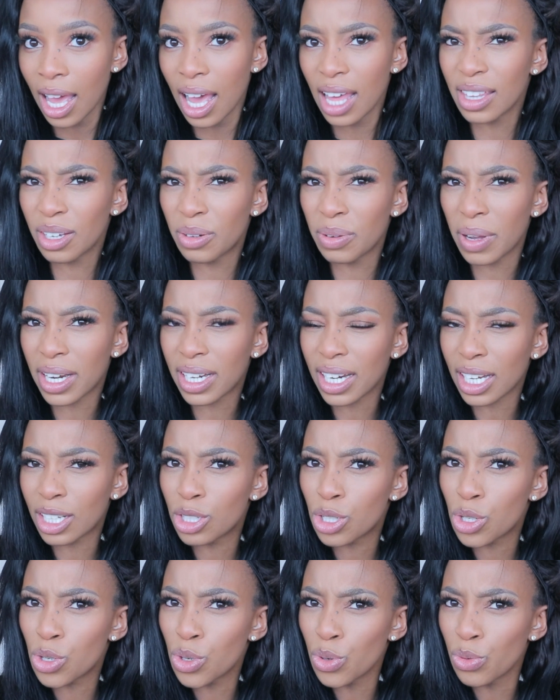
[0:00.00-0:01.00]

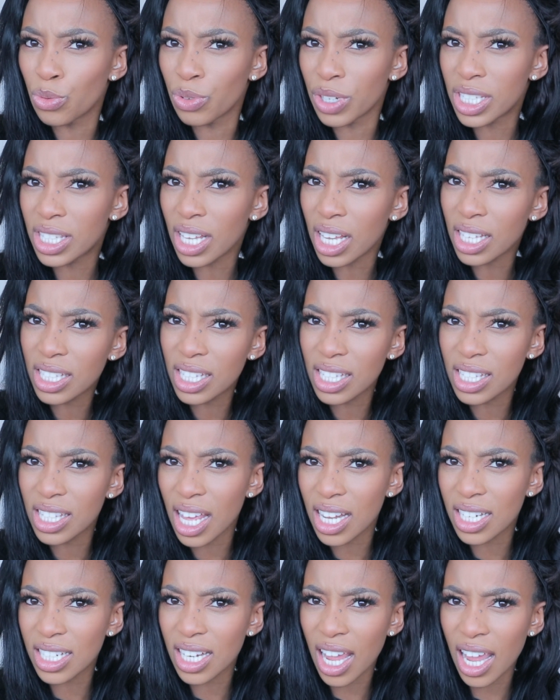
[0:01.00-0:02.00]
like 2 recesses
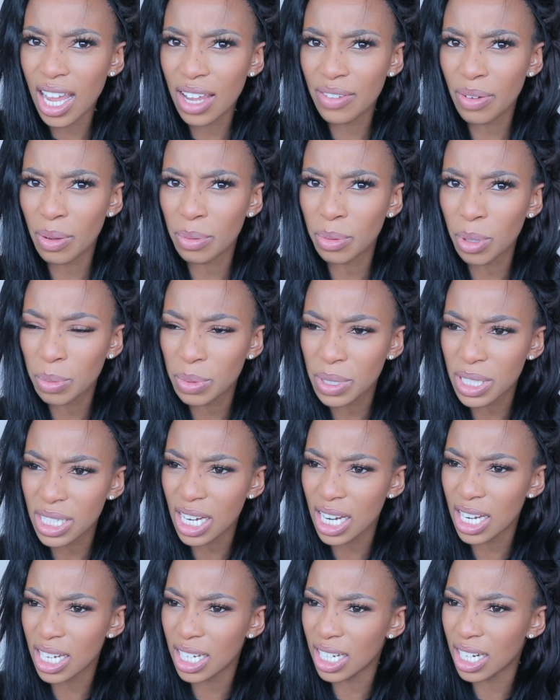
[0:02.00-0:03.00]
that day, if I'm not
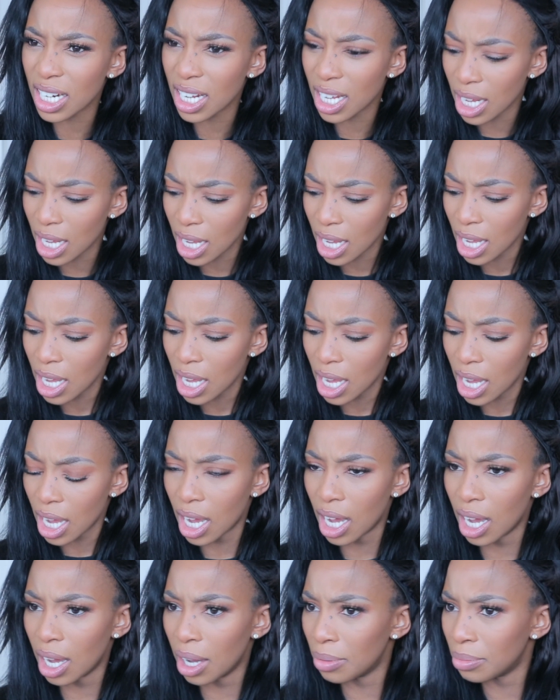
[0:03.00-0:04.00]
mistaken.
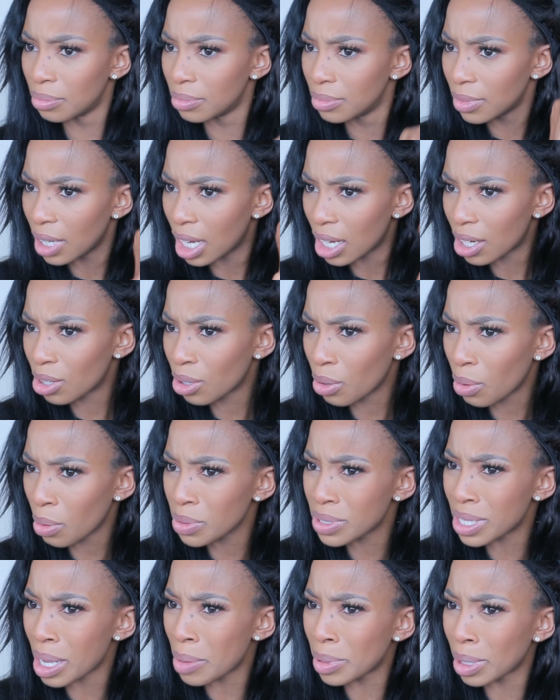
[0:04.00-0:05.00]
I don't know what
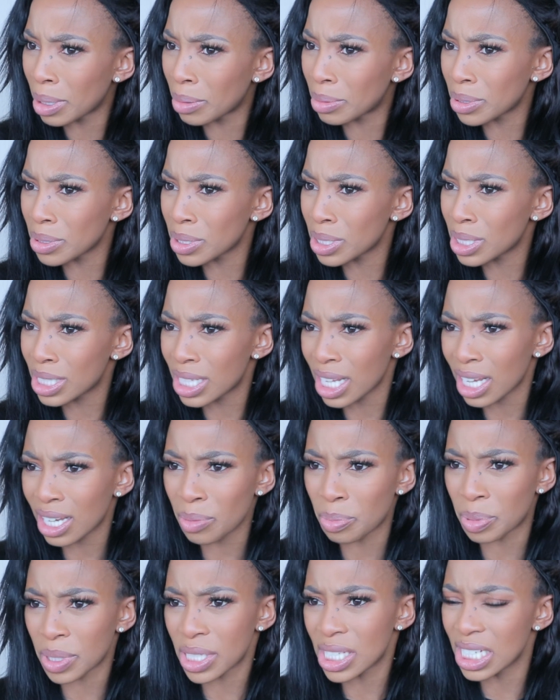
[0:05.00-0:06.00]
was happening, but it was just like
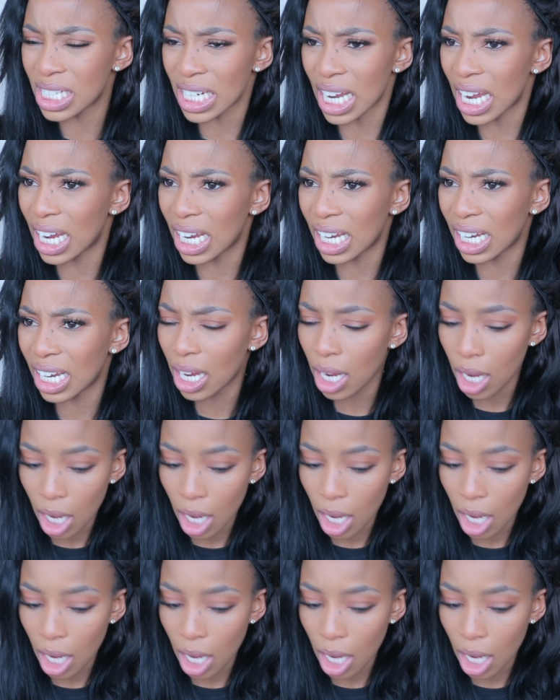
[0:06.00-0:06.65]
a busy day.